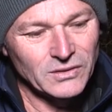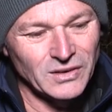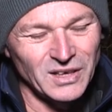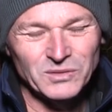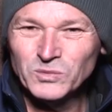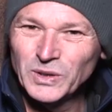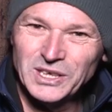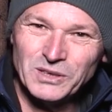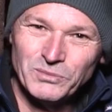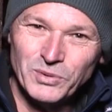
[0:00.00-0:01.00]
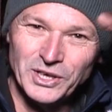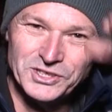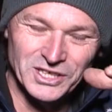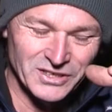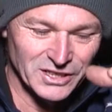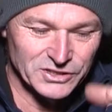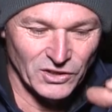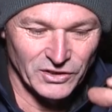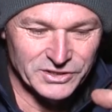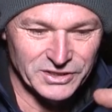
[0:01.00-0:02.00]
then we're compressing their
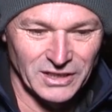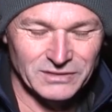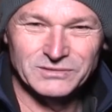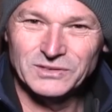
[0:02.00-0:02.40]
size down.